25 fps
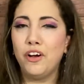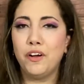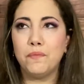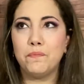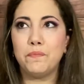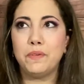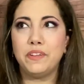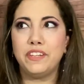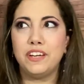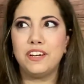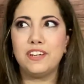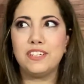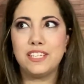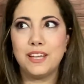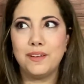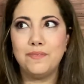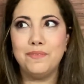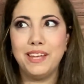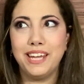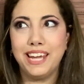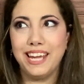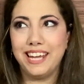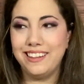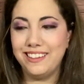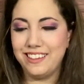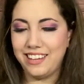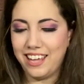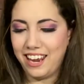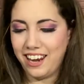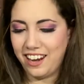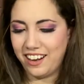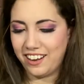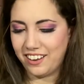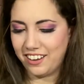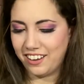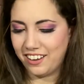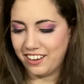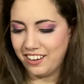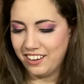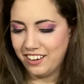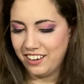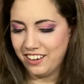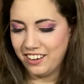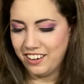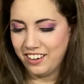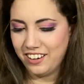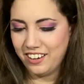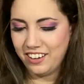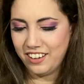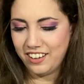But there's something in there
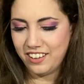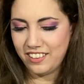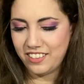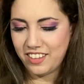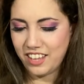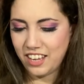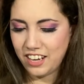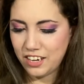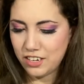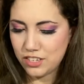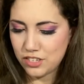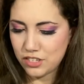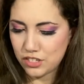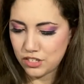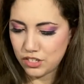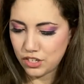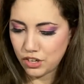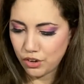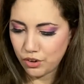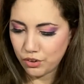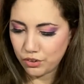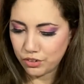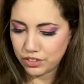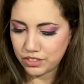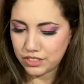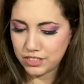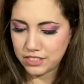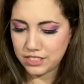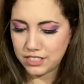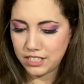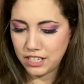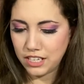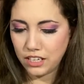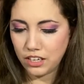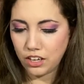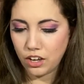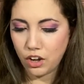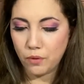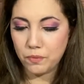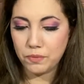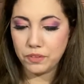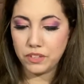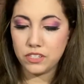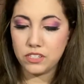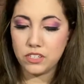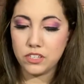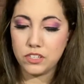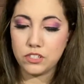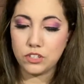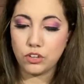that is so stinky. Oh, this
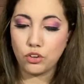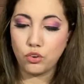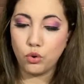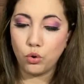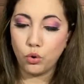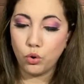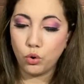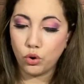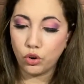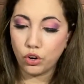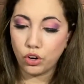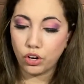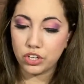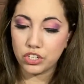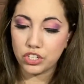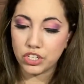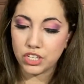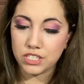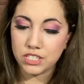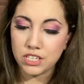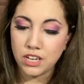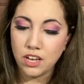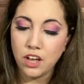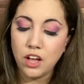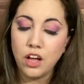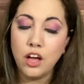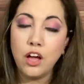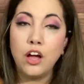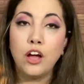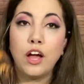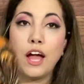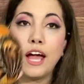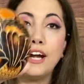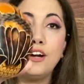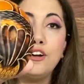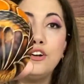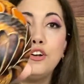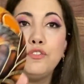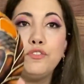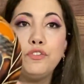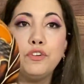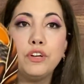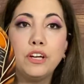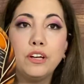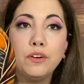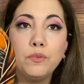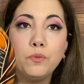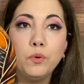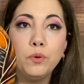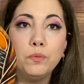is gorgeous. I don't know if you
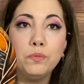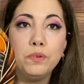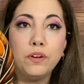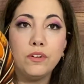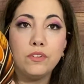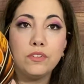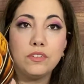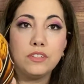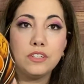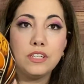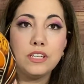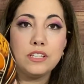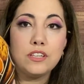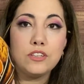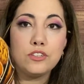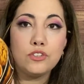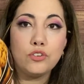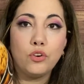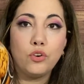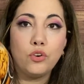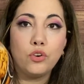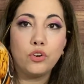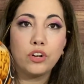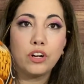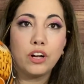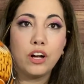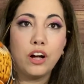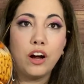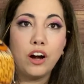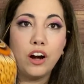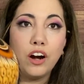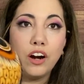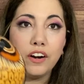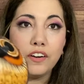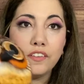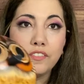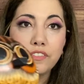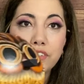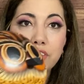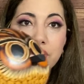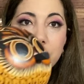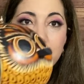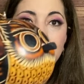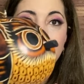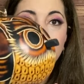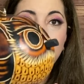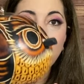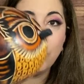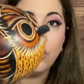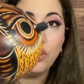will be able, this is all carved,
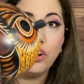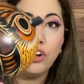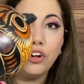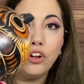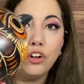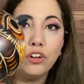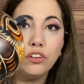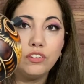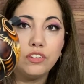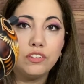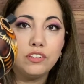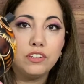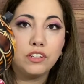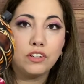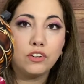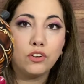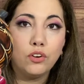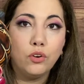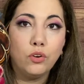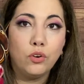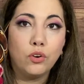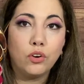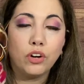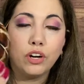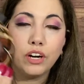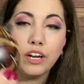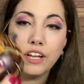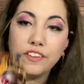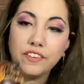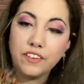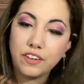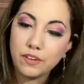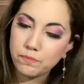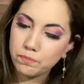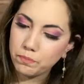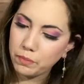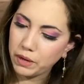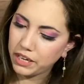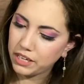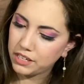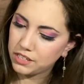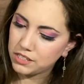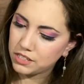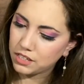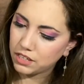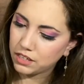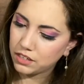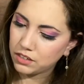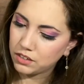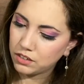all the decor, and then
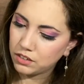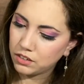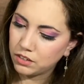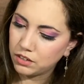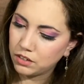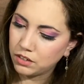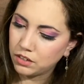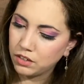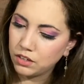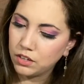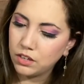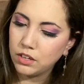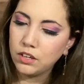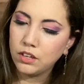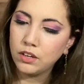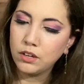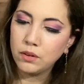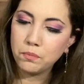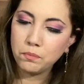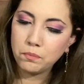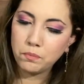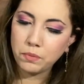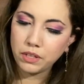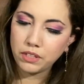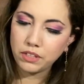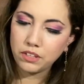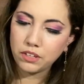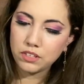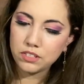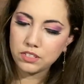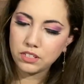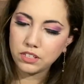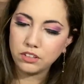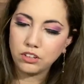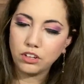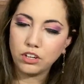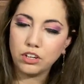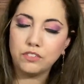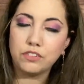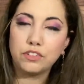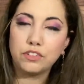painted. But there's a lot of